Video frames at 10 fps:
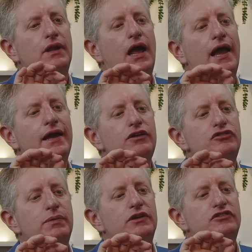I
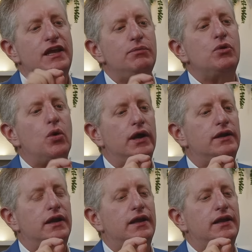understand, but
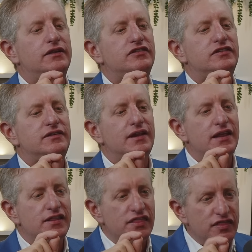stablecoin is
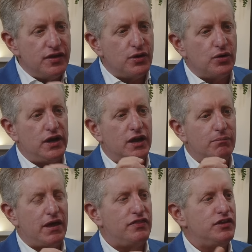in theory a
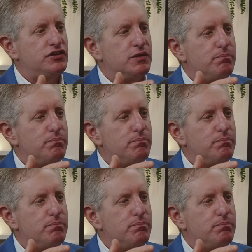method to